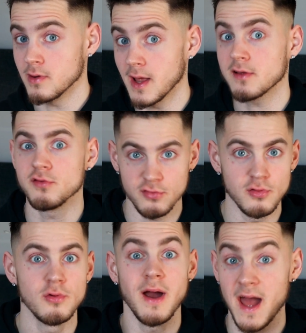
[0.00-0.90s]
like
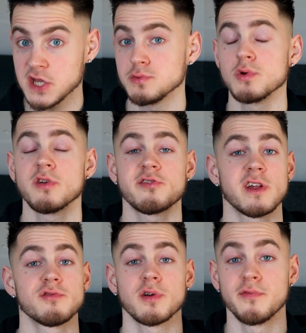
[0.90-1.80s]
true actual
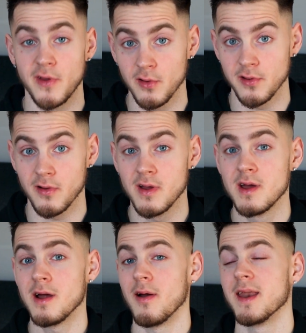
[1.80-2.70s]
concentric failure,
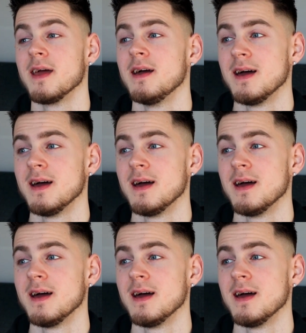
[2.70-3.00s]
right?